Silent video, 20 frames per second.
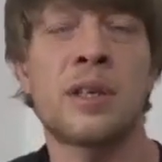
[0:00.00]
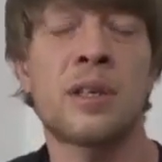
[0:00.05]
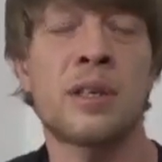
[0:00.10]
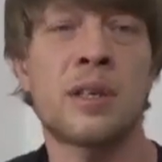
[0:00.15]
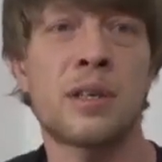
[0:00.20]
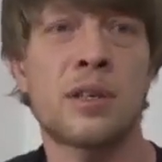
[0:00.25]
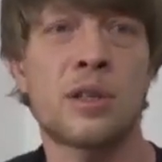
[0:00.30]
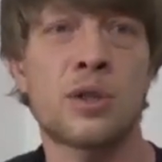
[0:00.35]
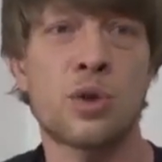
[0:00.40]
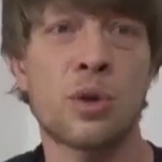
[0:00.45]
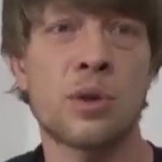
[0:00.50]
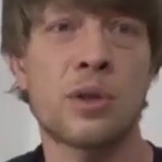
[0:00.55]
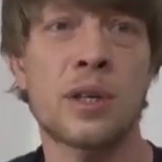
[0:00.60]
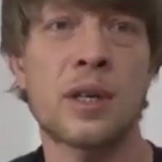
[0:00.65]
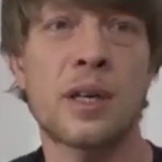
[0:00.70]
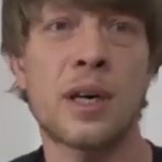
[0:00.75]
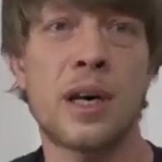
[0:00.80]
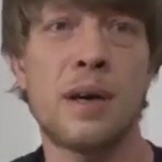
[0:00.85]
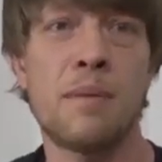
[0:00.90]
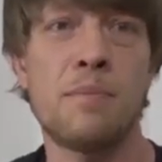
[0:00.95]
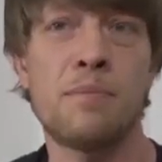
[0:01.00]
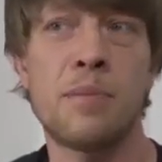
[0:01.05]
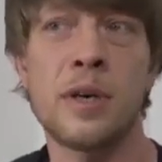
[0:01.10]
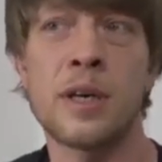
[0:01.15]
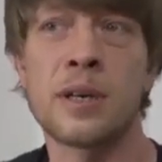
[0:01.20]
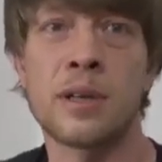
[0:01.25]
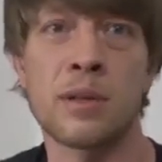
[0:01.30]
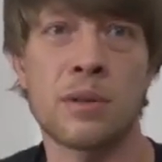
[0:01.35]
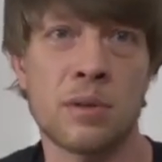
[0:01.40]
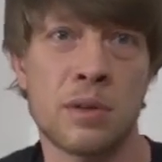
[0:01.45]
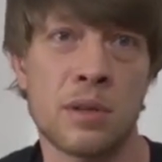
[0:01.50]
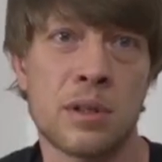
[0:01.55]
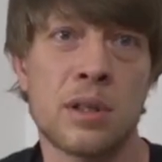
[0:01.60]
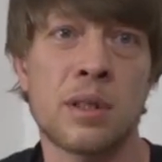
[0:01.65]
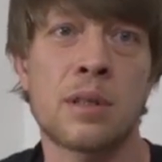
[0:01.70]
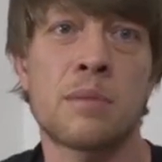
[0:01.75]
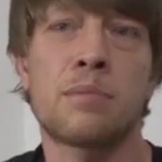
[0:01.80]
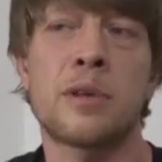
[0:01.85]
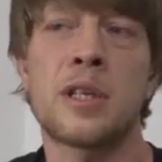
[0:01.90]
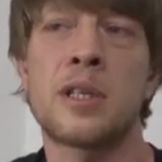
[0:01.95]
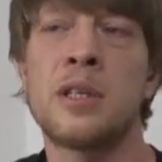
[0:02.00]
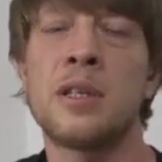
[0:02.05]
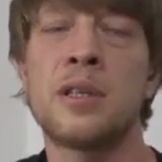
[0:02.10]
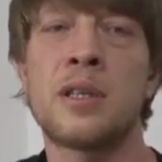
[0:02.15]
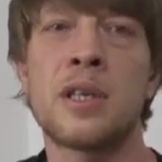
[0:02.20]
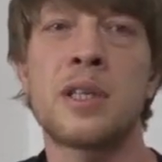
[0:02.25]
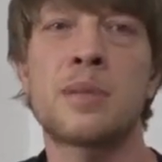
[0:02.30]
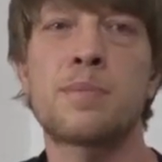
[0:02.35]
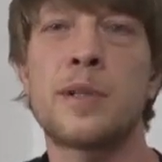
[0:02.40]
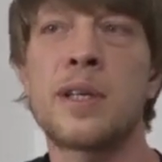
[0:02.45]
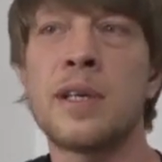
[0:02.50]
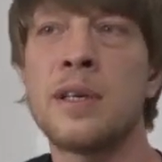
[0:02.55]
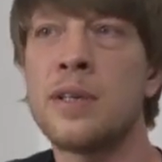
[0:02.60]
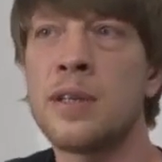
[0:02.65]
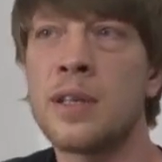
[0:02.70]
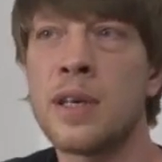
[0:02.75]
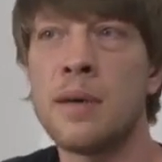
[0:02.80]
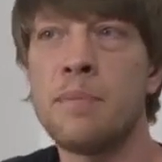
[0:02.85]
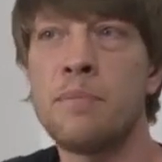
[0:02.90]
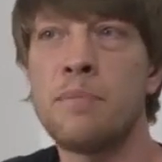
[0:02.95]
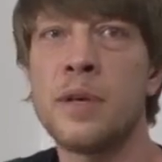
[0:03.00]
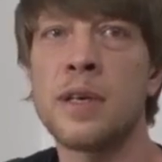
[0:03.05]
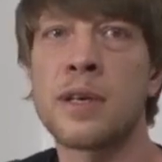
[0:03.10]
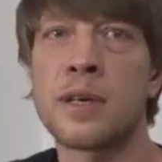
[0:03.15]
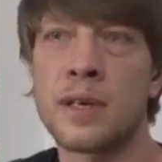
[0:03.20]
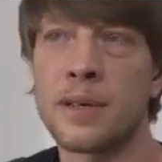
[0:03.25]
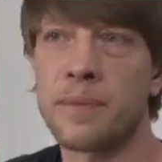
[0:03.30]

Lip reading: and to the tattooing needs it's a lot of power. And as the